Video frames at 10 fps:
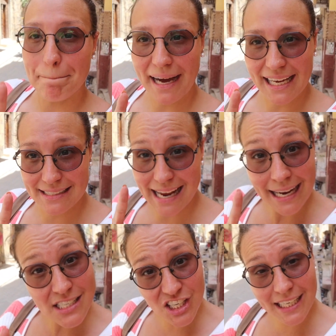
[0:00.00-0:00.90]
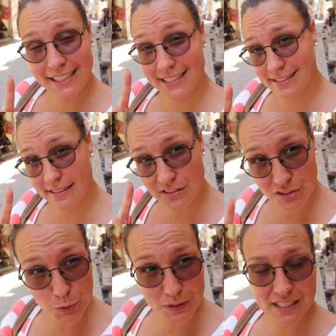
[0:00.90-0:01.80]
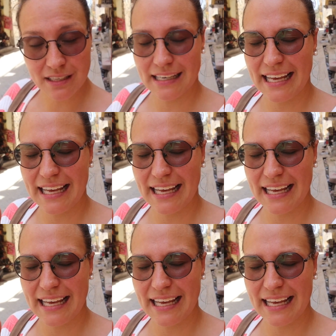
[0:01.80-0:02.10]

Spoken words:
But actually this is rude.